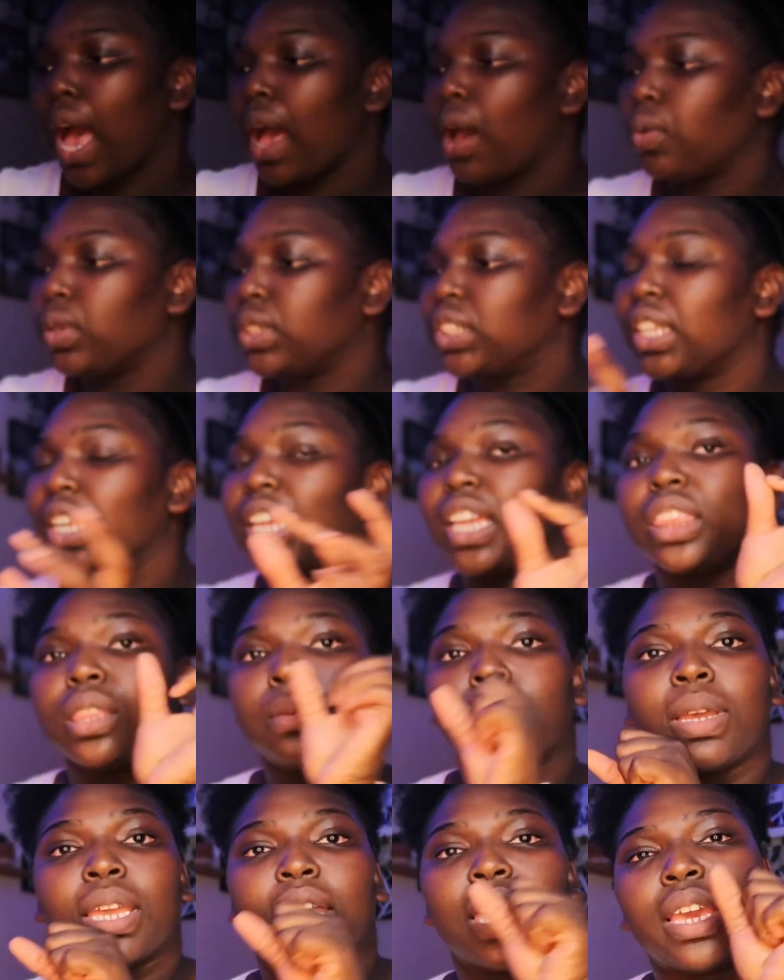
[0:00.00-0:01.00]
I was gonna get
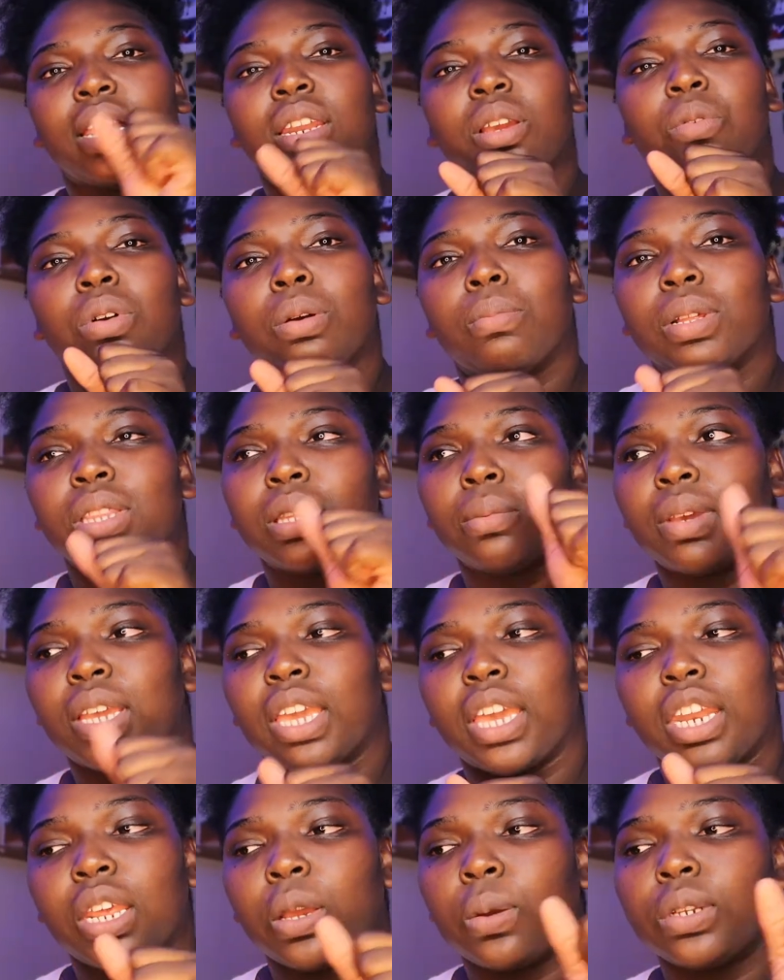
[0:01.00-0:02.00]
the mechanic one, but the
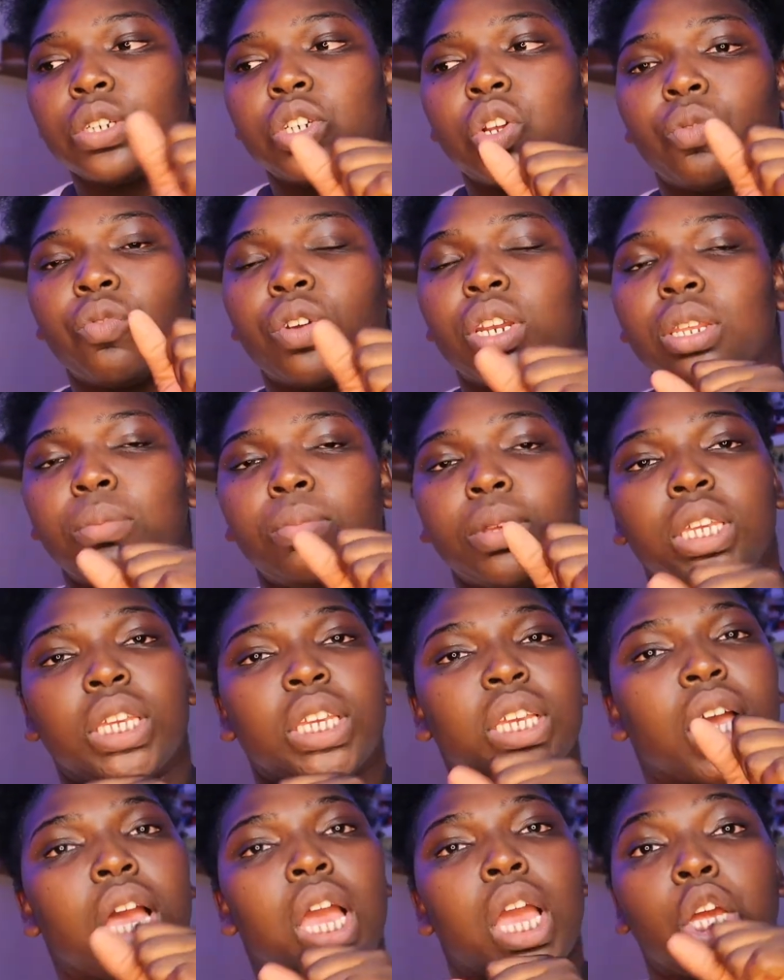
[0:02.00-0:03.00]
mechanic one don't really
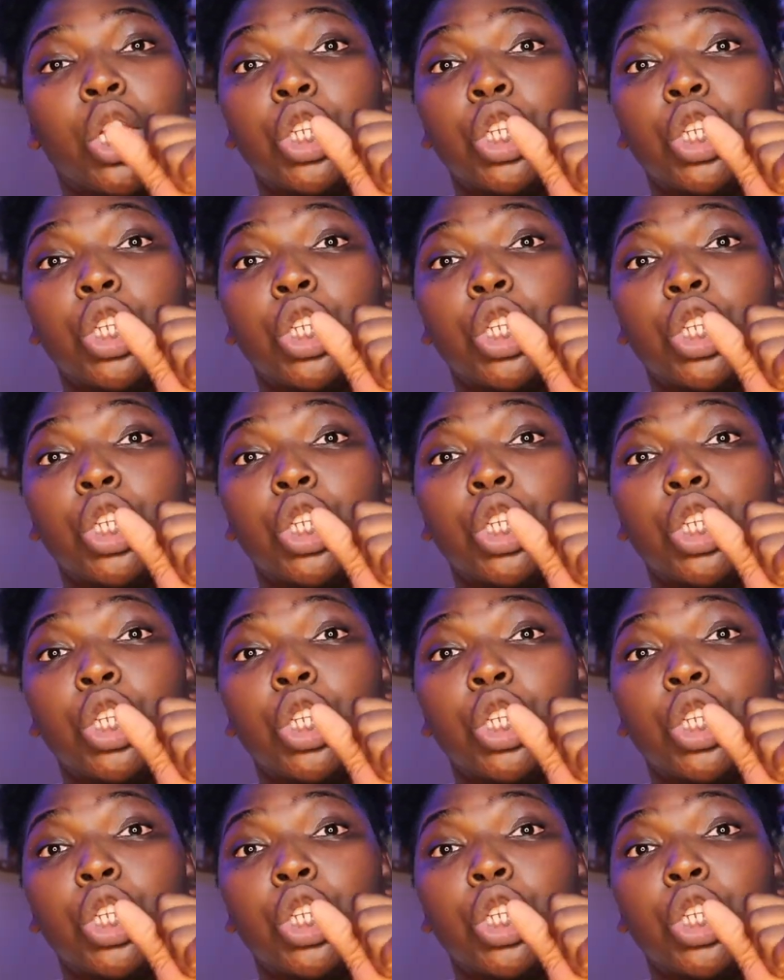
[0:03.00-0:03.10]
be